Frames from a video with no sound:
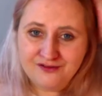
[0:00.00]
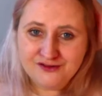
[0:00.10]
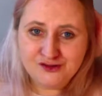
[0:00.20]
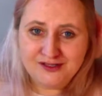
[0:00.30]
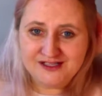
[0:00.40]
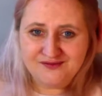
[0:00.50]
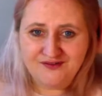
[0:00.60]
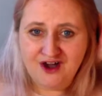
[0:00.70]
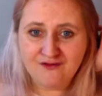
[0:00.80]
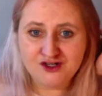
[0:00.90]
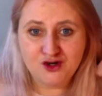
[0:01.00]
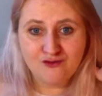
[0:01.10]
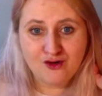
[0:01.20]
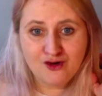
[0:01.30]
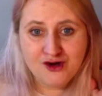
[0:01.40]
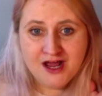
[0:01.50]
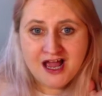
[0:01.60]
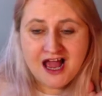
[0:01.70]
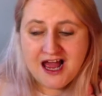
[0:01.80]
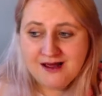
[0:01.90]
So insofar as your own
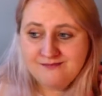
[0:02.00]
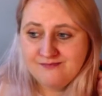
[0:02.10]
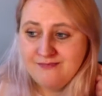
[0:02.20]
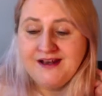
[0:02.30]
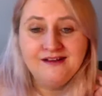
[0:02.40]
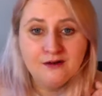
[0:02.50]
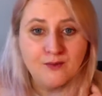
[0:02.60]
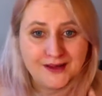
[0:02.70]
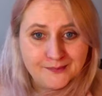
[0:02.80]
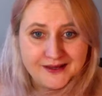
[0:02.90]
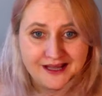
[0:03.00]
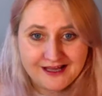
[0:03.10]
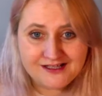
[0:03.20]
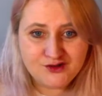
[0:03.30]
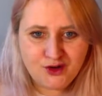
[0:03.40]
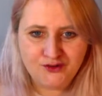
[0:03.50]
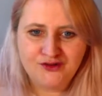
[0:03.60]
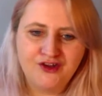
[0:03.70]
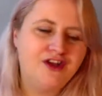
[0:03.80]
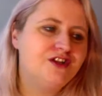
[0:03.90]
mental well-being is
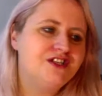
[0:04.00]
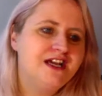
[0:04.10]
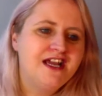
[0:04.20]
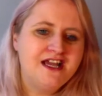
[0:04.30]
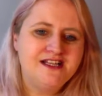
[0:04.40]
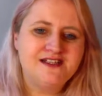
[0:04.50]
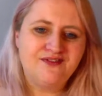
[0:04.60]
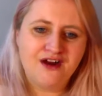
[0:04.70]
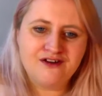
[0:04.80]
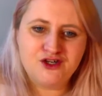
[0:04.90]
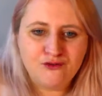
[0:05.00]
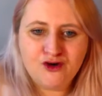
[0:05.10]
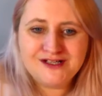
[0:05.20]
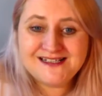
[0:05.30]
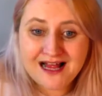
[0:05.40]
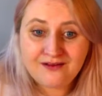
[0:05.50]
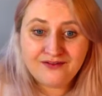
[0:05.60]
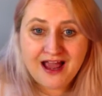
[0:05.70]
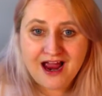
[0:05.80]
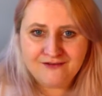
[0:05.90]
concerned, insofar as your own
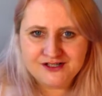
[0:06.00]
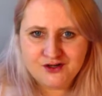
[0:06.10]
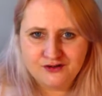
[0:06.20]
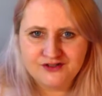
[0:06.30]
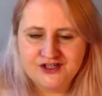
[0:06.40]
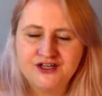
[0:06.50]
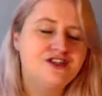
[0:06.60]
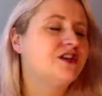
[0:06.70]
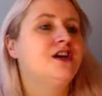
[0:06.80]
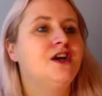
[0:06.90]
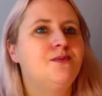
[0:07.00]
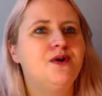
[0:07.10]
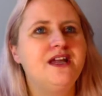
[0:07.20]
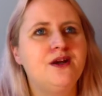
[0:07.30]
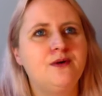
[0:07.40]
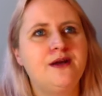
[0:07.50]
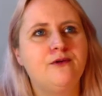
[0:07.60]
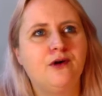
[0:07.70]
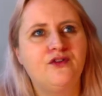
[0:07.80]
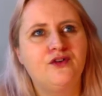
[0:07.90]
self-care is concerned, but equally
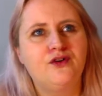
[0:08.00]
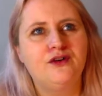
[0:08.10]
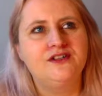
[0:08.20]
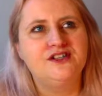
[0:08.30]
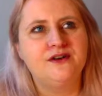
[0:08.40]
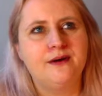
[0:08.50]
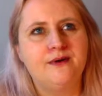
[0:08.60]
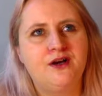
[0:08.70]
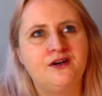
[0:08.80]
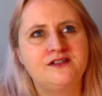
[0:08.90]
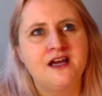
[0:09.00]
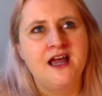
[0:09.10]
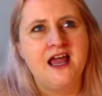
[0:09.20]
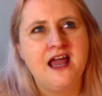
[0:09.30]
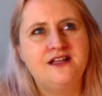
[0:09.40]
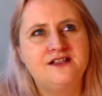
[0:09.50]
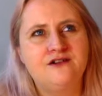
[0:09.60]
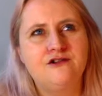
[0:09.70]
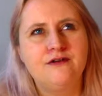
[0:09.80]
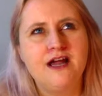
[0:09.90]
we're also going to do it because it's a
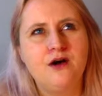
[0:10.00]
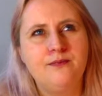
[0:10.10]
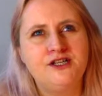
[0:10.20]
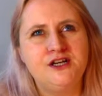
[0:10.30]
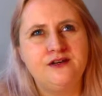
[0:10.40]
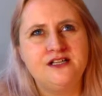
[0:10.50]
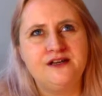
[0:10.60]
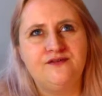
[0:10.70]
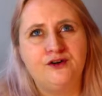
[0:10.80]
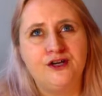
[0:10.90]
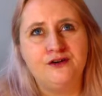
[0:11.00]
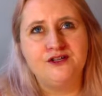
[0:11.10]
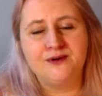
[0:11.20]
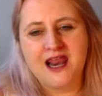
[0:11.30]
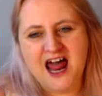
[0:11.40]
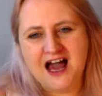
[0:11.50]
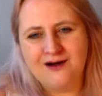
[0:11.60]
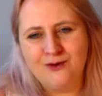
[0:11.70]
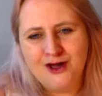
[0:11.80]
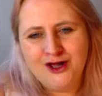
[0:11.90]
great opportunity for you to
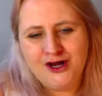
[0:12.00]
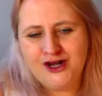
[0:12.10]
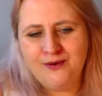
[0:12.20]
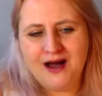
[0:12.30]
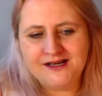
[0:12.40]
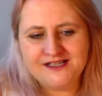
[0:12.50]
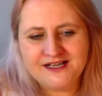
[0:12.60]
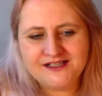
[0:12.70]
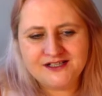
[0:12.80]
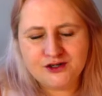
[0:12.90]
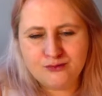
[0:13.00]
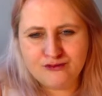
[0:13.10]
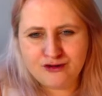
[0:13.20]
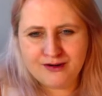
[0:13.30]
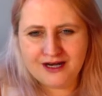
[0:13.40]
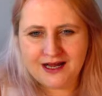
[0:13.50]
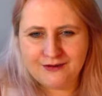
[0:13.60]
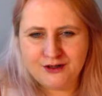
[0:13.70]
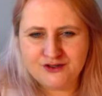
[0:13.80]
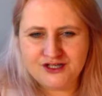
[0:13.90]
allow new ideas to come through and allow
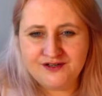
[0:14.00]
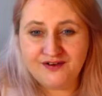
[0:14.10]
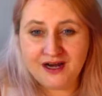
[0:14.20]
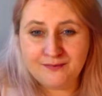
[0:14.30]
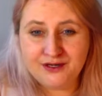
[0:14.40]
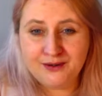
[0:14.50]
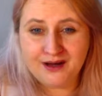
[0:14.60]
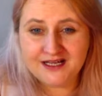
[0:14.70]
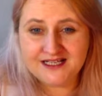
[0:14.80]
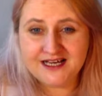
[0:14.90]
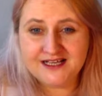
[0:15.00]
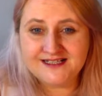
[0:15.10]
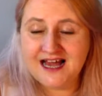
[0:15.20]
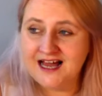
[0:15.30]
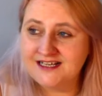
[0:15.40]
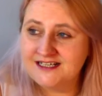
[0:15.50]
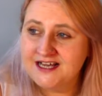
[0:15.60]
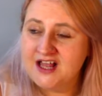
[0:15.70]
you to develop new ideas and